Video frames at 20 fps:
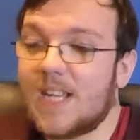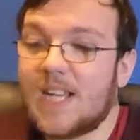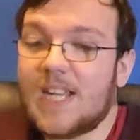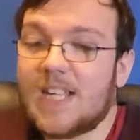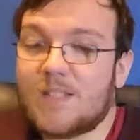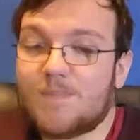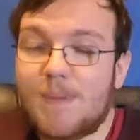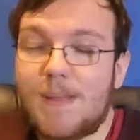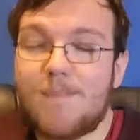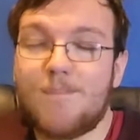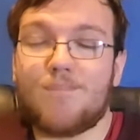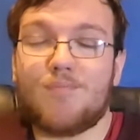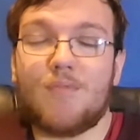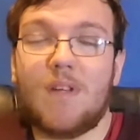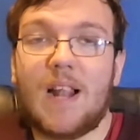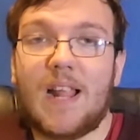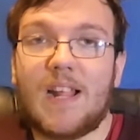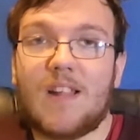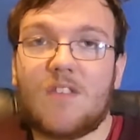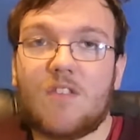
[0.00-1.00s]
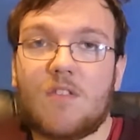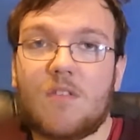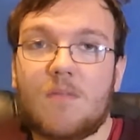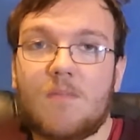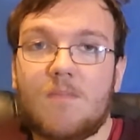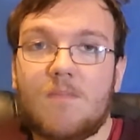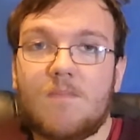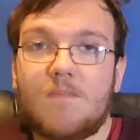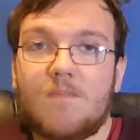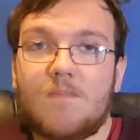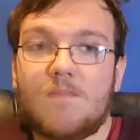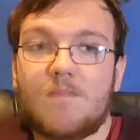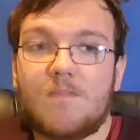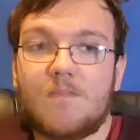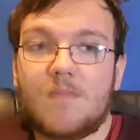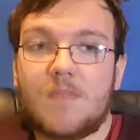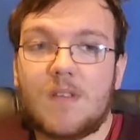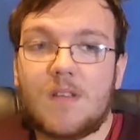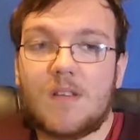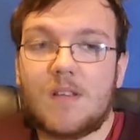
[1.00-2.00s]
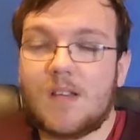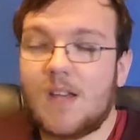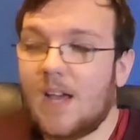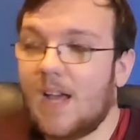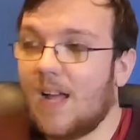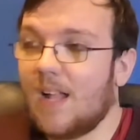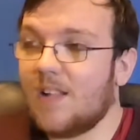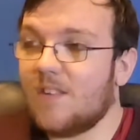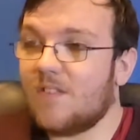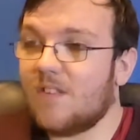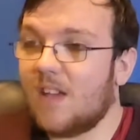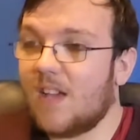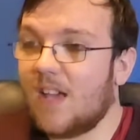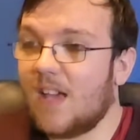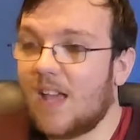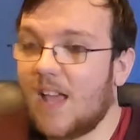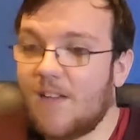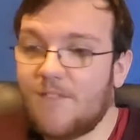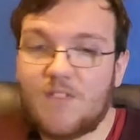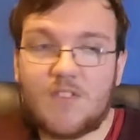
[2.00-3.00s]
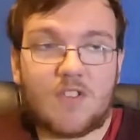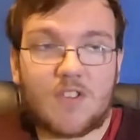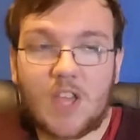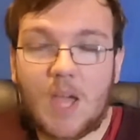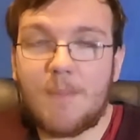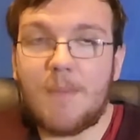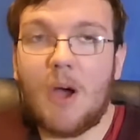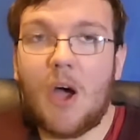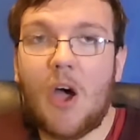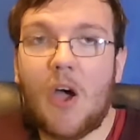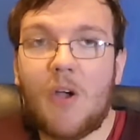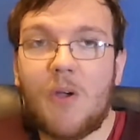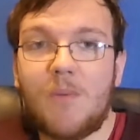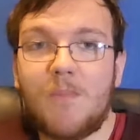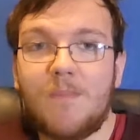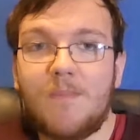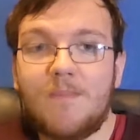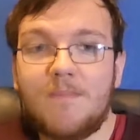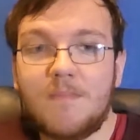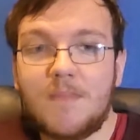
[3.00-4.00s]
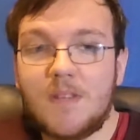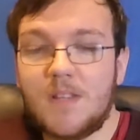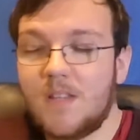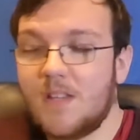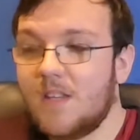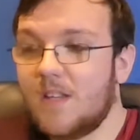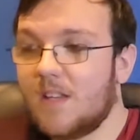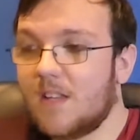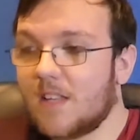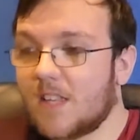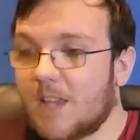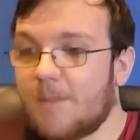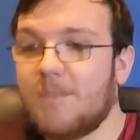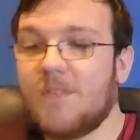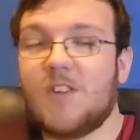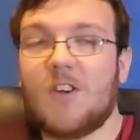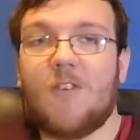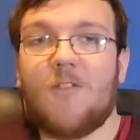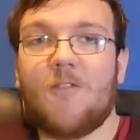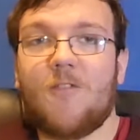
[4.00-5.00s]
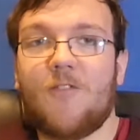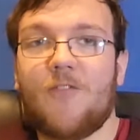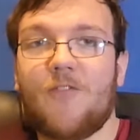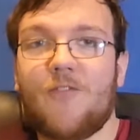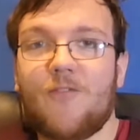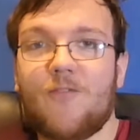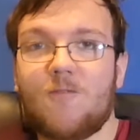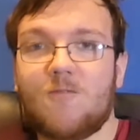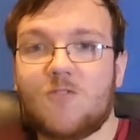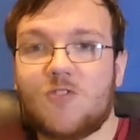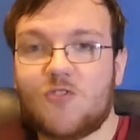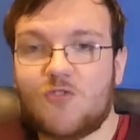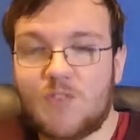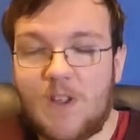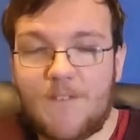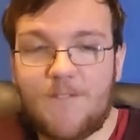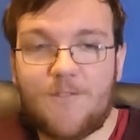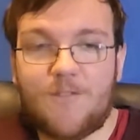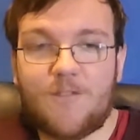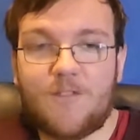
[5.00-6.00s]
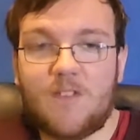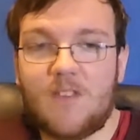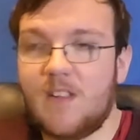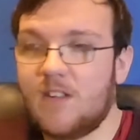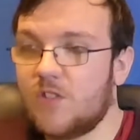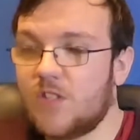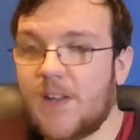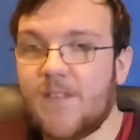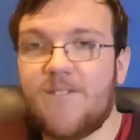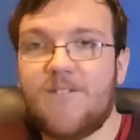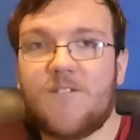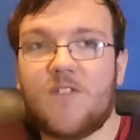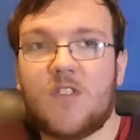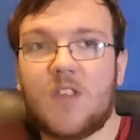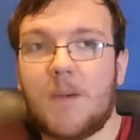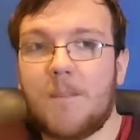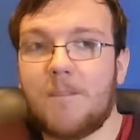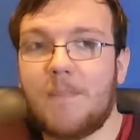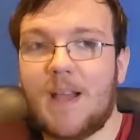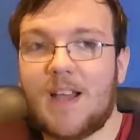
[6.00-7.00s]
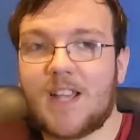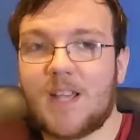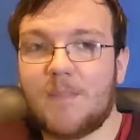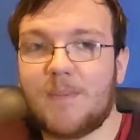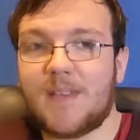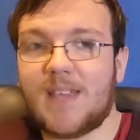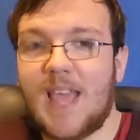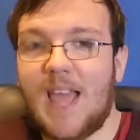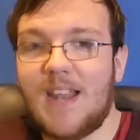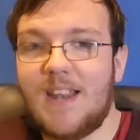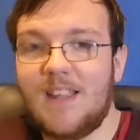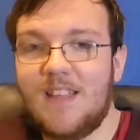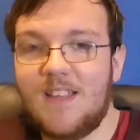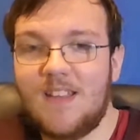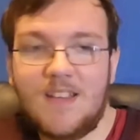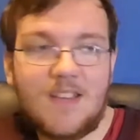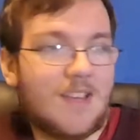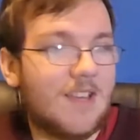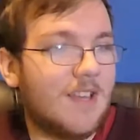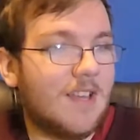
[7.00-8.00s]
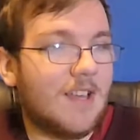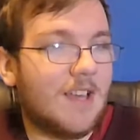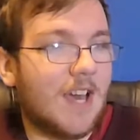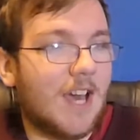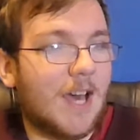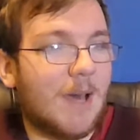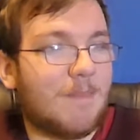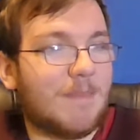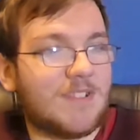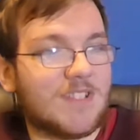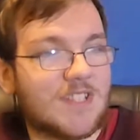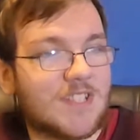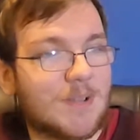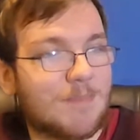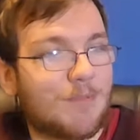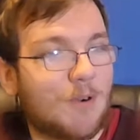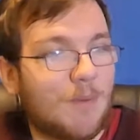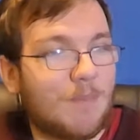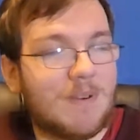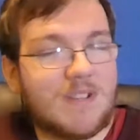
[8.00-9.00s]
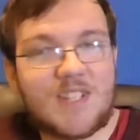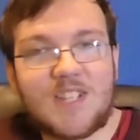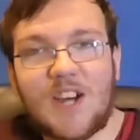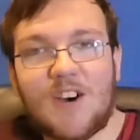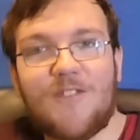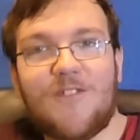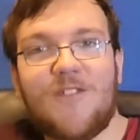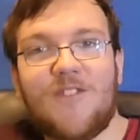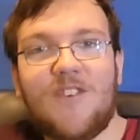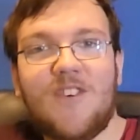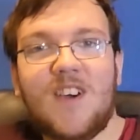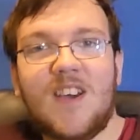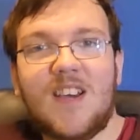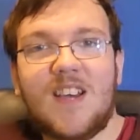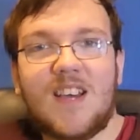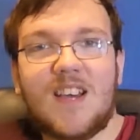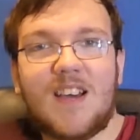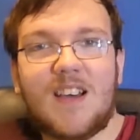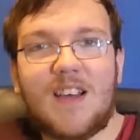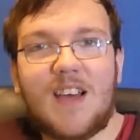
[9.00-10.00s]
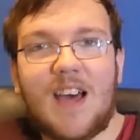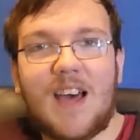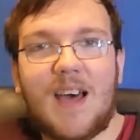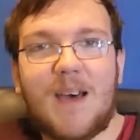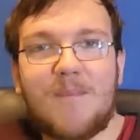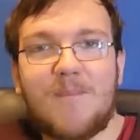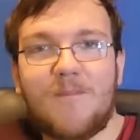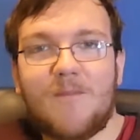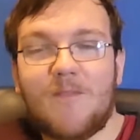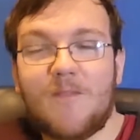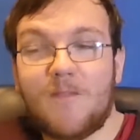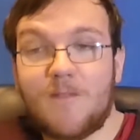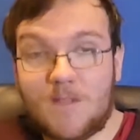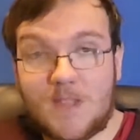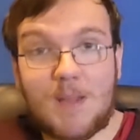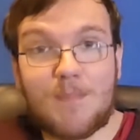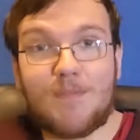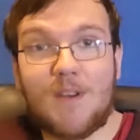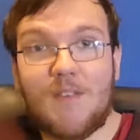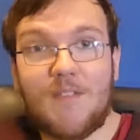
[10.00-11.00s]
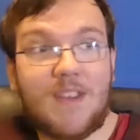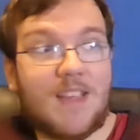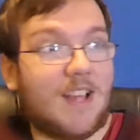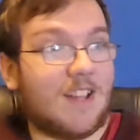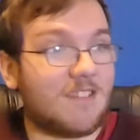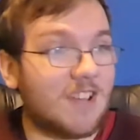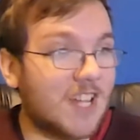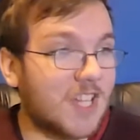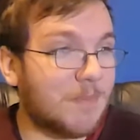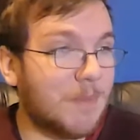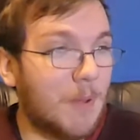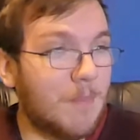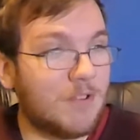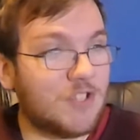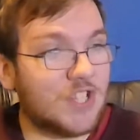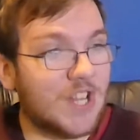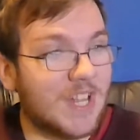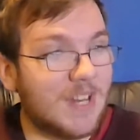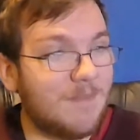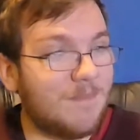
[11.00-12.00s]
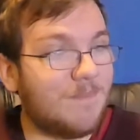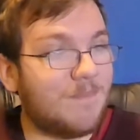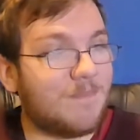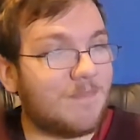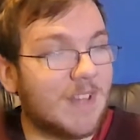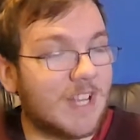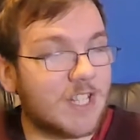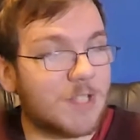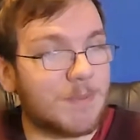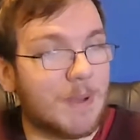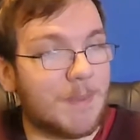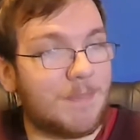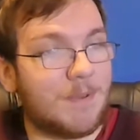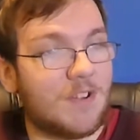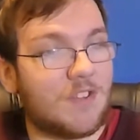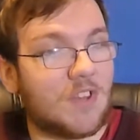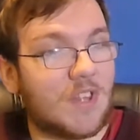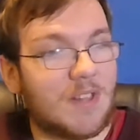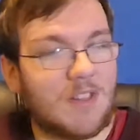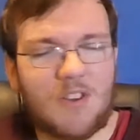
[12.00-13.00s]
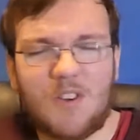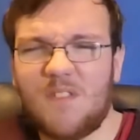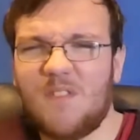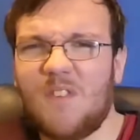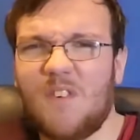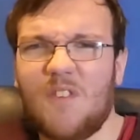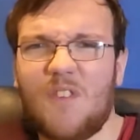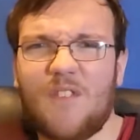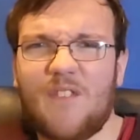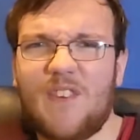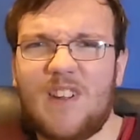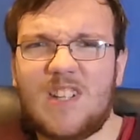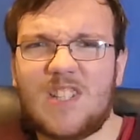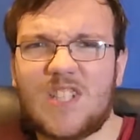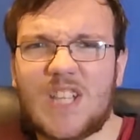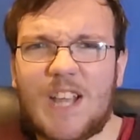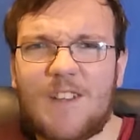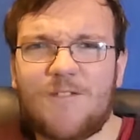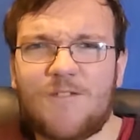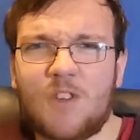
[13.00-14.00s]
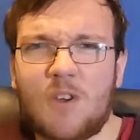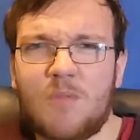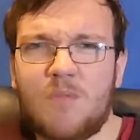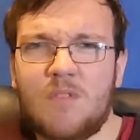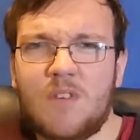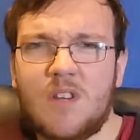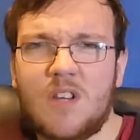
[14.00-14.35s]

it's been brilliant, and having to come home, get myself strength back up again. My sister brought myself temporarily a Tasmo machine next to my PC. Not really safe though.